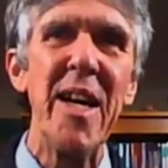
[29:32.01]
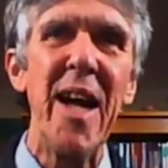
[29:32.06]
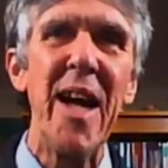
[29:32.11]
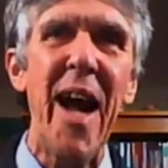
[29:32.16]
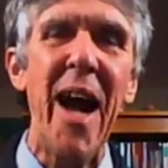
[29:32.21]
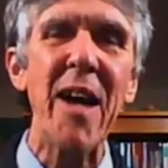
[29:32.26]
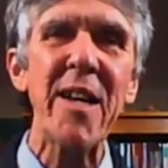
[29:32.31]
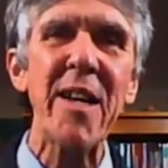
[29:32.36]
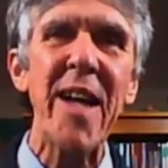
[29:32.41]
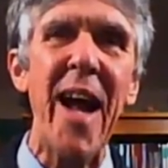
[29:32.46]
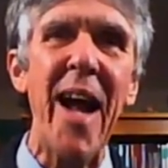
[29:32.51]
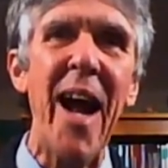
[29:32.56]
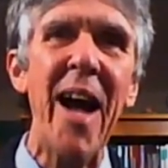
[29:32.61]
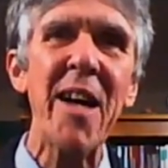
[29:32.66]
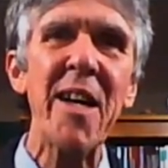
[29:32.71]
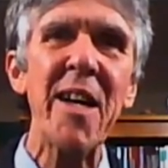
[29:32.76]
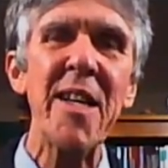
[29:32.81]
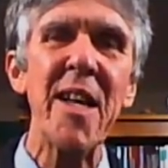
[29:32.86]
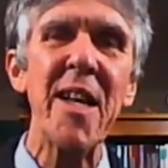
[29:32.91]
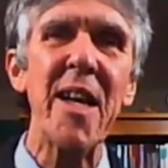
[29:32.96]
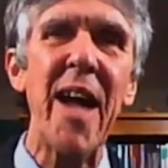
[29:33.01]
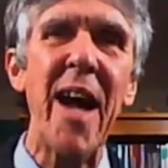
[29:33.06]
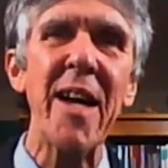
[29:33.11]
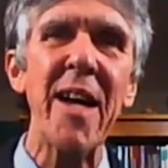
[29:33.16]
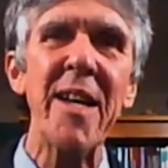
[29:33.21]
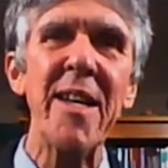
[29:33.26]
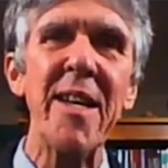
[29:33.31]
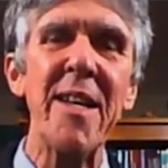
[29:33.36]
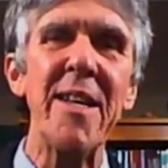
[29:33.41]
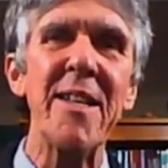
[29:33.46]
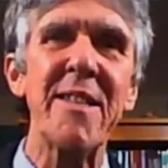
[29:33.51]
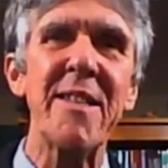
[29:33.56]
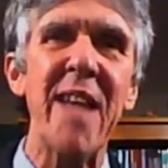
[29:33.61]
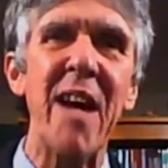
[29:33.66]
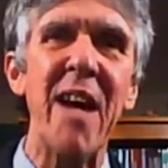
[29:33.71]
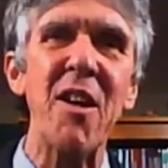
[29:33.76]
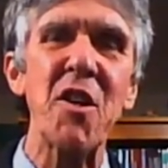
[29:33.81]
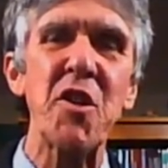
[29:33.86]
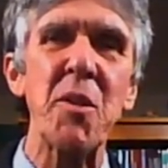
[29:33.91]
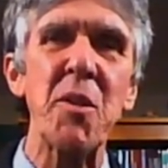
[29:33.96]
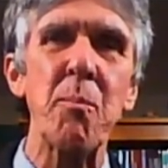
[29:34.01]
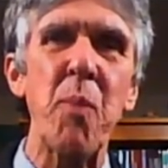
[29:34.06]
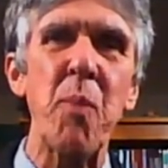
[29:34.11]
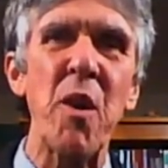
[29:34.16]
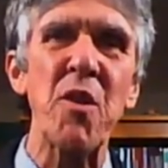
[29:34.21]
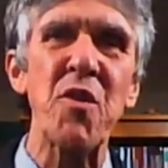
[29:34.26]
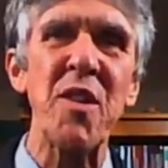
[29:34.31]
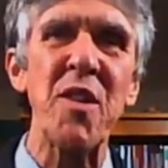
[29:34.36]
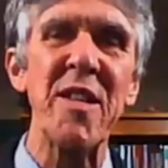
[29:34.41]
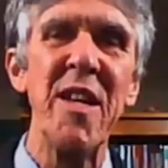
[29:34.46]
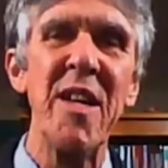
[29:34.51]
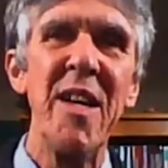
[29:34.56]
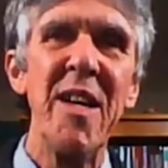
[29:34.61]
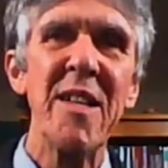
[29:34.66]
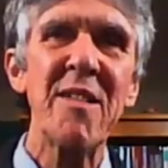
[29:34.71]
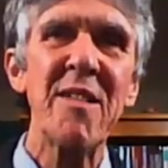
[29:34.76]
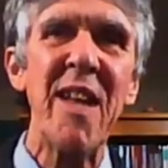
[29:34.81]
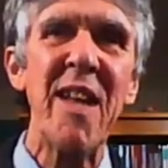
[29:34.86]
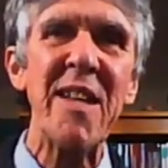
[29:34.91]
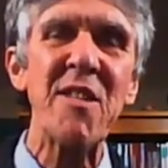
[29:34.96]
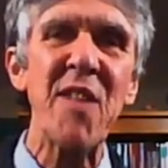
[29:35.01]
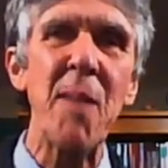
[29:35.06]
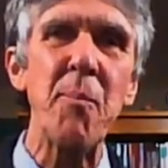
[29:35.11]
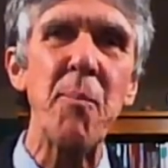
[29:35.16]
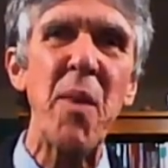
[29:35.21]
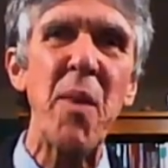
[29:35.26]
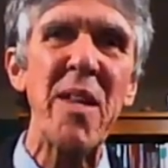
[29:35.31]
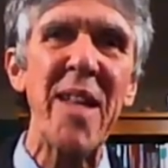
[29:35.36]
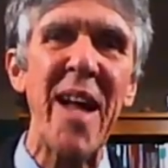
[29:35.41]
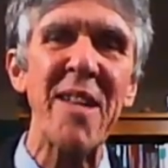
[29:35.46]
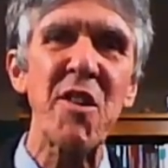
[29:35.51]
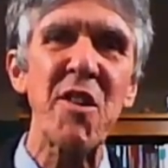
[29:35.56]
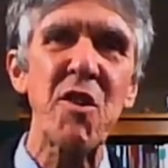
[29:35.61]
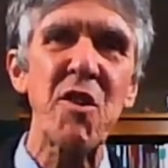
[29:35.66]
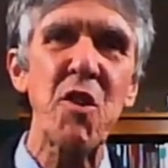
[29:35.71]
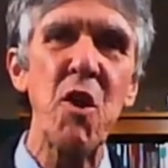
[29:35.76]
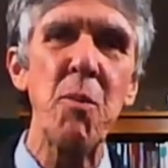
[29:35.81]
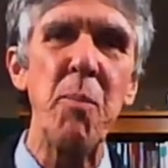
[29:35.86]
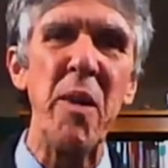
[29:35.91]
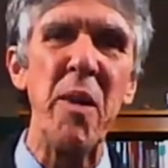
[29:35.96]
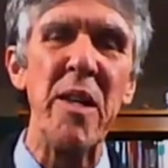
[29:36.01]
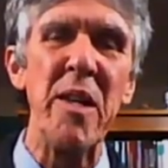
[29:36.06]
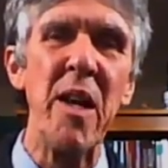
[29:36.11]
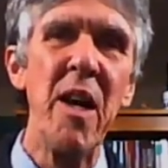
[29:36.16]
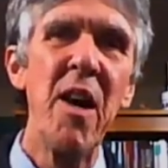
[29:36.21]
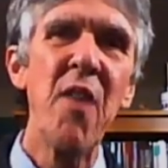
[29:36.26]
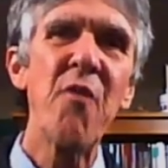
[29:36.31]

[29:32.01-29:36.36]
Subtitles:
How can an intelligent person say something that stupid?